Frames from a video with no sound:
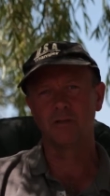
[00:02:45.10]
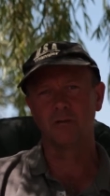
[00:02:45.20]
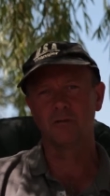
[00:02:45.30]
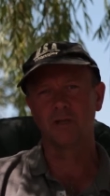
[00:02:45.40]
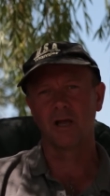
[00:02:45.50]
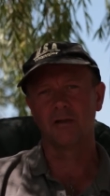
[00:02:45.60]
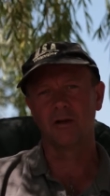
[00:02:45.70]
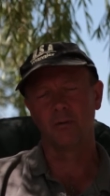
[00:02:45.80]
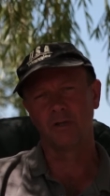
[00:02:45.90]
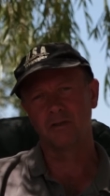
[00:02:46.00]
altogether,
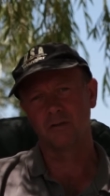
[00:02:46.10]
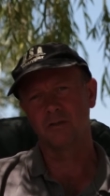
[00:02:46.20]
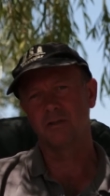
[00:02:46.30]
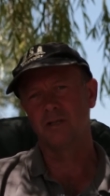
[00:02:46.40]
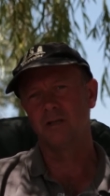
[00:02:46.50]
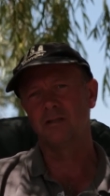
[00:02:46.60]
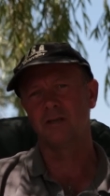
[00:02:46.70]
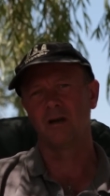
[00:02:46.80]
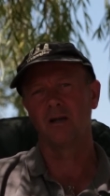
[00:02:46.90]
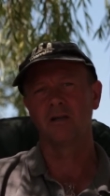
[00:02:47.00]
I went on to tin
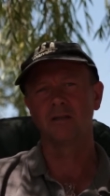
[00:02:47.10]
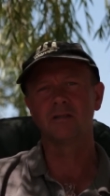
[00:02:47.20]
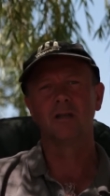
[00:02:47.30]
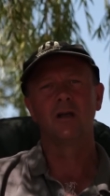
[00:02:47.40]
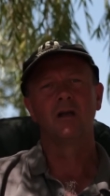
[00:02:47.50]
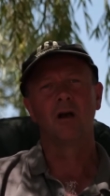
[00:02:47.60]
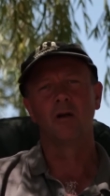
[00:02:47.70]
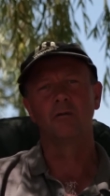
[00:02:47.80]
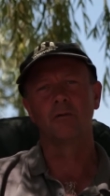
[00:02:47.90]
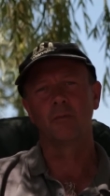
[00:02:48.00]
tigers
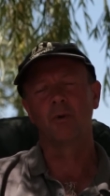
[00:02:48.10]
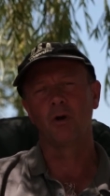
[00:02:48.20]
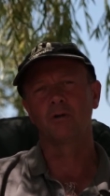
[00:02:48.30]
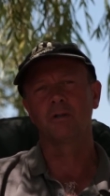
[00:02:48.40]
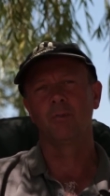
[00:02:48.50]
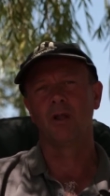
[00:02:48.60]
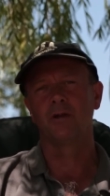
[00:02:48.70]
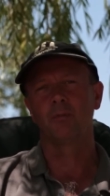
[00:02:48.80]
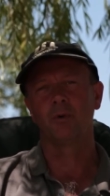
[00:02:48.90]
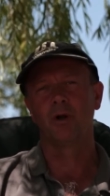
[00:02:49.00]
over a party
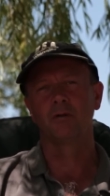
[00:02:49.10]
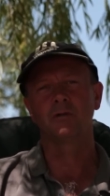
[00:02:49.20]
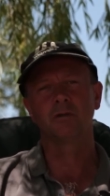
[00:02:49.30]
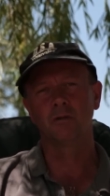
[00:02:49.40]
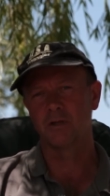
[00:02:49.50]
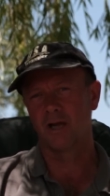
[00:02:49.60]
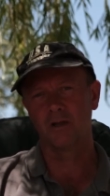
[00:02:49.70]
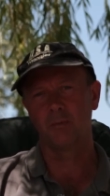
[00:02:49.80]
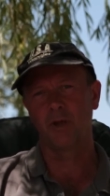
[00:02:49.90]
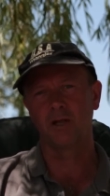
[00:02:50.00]
blend approach, cut out
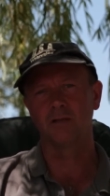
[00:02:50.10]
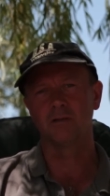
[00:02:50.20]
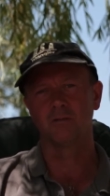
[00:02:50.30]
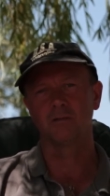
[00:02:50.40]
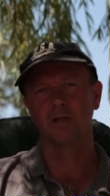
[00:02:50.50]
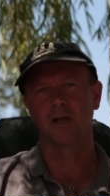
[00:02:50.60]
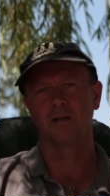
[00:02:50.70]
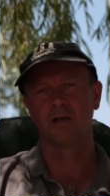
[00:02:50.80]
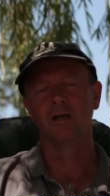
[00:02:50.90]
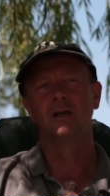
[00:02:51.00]
the pellets
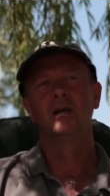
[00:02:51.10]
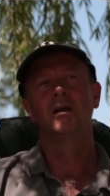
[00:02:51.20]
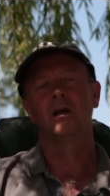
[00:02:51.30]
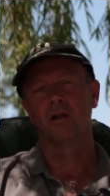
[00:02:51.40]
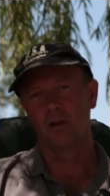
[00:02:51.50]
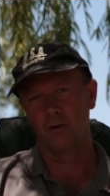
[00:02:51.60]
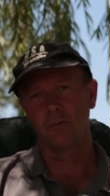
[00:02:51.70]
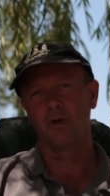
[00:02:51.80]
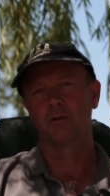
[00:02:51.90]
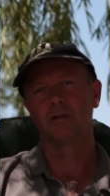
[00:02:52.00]
altogether, and lo and
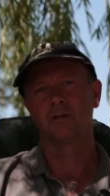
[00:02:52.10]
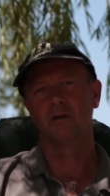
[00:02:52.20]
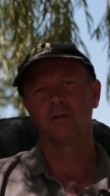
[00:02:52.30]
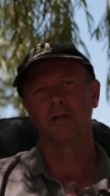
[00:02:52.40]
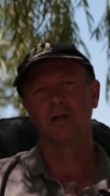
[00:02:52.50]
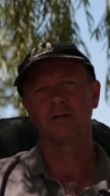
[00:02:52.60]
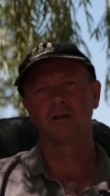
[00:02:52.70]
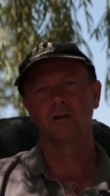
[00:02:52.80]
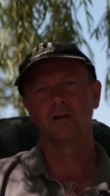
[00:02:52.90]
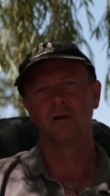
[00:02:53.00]
behold, I started
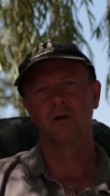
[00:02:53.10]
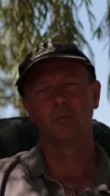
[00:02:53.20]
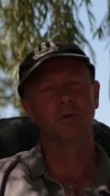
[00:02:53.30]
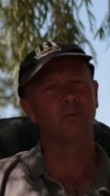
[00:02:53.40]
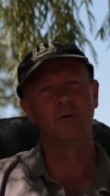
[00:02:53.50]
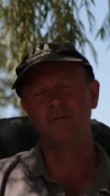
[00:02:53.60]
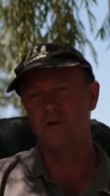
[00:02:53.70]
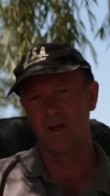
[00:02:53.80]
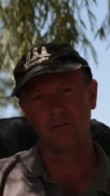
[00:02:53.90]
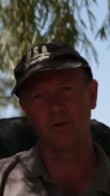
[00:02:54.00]
catching the carp, and we've
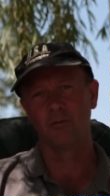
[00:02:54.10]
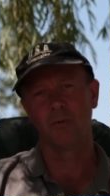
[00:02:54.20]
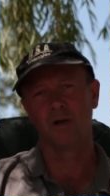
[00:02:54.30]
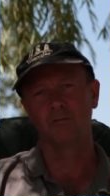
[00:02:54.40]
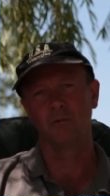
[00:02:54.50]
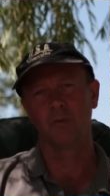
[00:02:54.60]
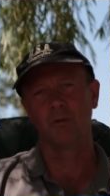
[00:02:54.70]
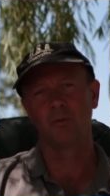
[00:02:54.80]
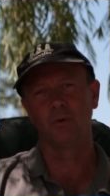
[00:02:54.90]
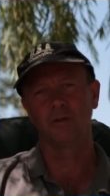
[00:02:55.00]
never looked back from
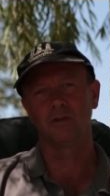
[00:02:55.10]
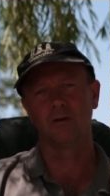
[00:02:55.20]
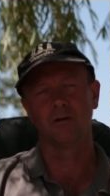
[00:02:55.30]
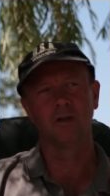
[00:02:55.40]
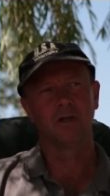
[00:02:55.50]
that point on.